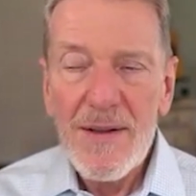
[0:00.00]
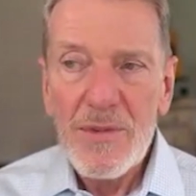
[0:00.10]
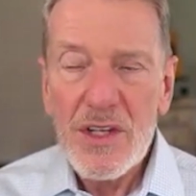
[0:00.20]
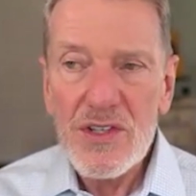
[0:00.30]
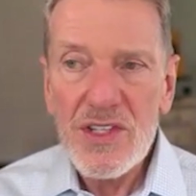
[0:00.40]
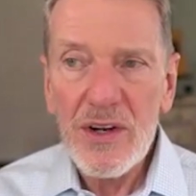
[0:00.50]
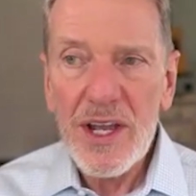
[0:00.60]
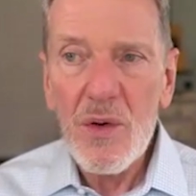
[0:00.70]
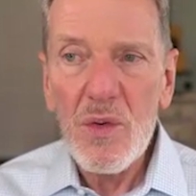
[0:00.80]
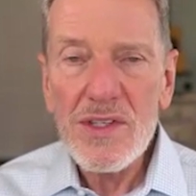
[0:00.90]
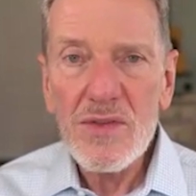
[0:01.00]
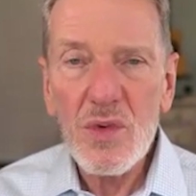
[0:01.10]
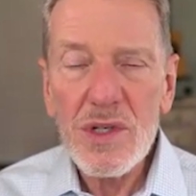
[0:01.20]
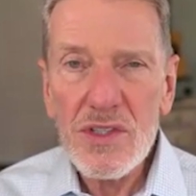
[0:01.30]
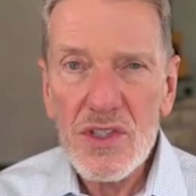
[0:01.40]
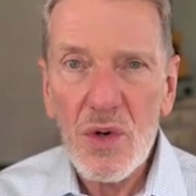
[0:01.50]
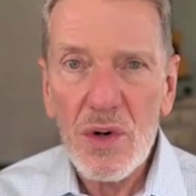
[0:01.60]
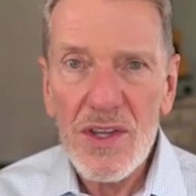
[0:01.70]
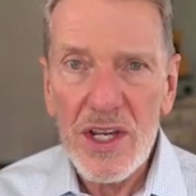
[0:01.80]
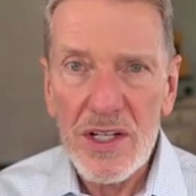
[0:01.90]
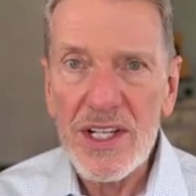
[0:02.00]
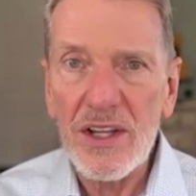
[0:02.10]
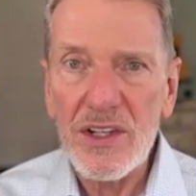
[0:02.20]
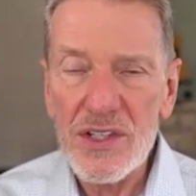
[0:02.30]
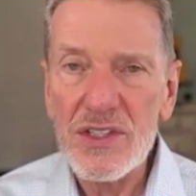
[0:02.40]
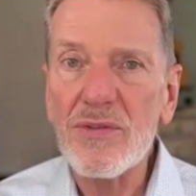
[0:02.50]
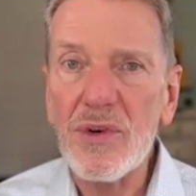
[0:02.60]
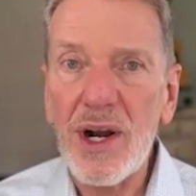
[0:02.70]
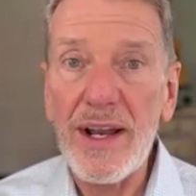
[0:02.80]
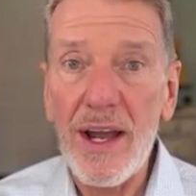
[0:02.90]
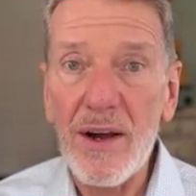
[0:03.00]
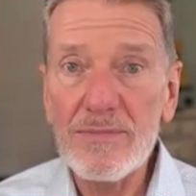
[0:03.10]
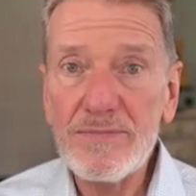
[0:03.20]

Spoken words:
that you say, okay, what's the story that you're telling yourself right now?